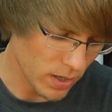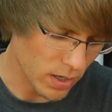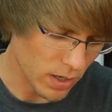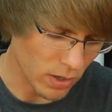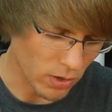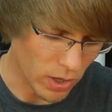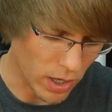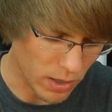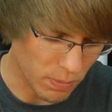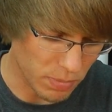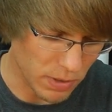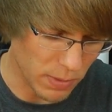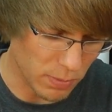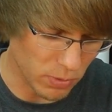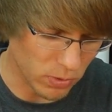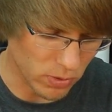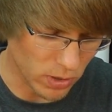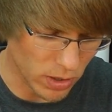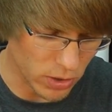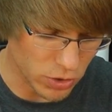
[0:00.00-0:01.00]
Now, a lot of
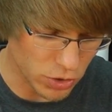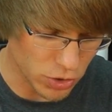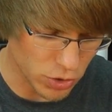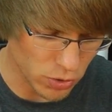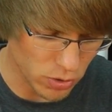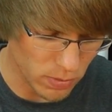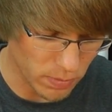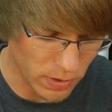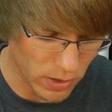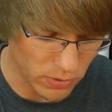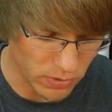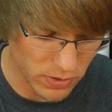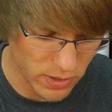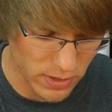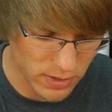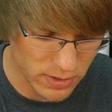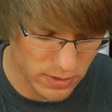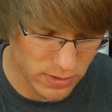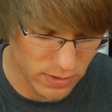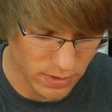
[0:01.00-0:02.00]
people are unsure about
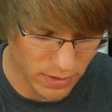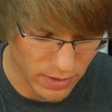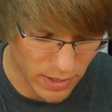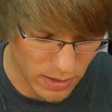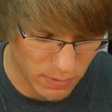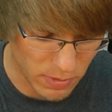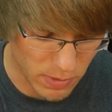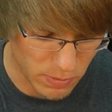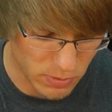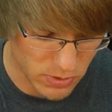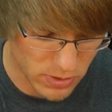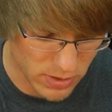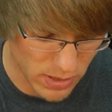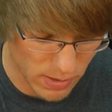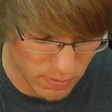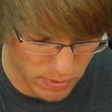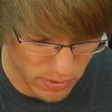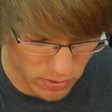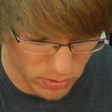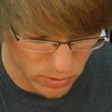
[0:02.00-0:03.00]
this. A lot of people say
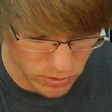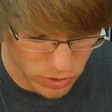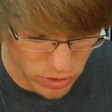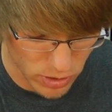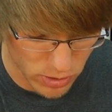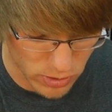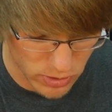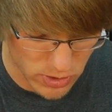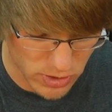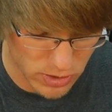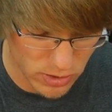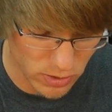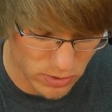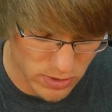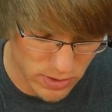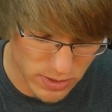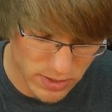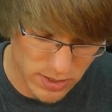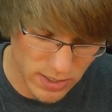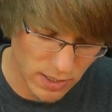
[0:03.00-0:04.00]
parallel charging still
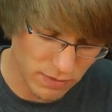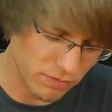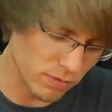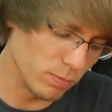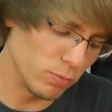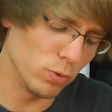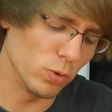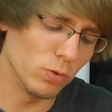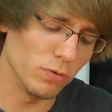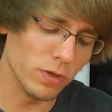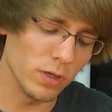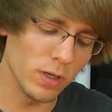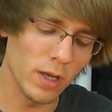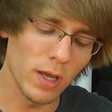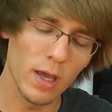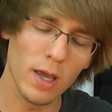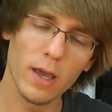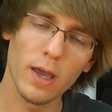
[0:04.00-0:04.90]
isn't safe or proven.